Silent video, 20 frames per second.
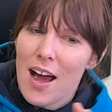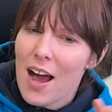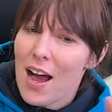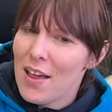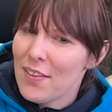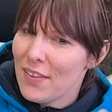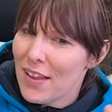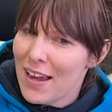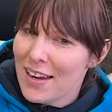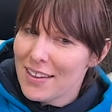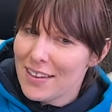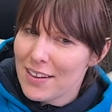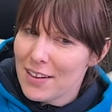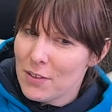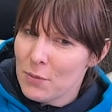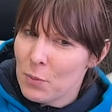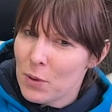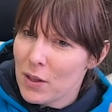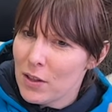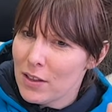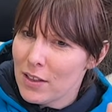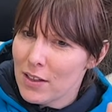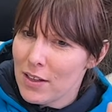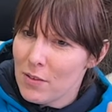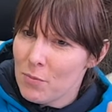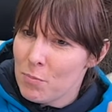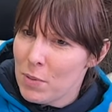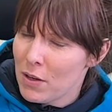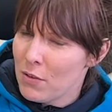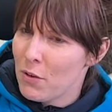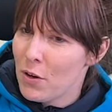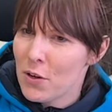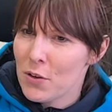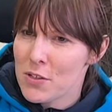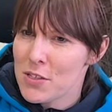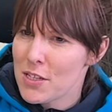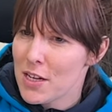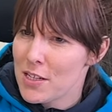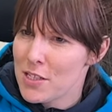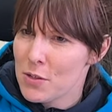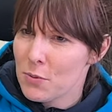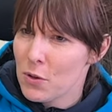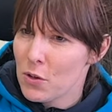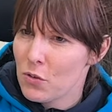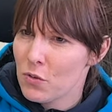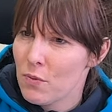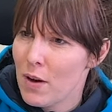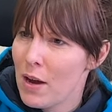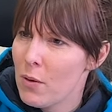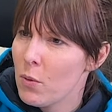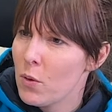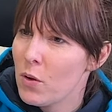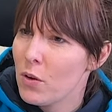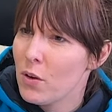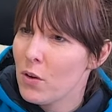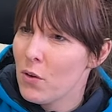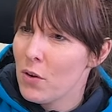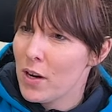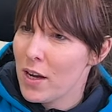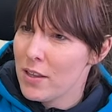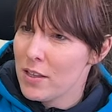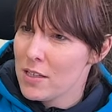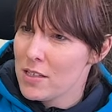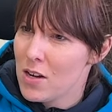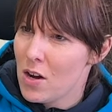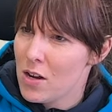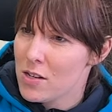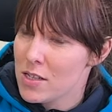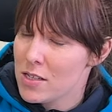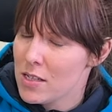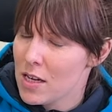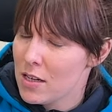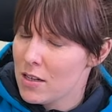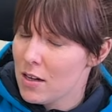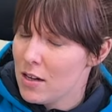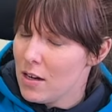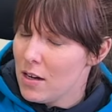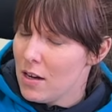And like, will Big Roy will say to us, right, we're going to go and get these horses in.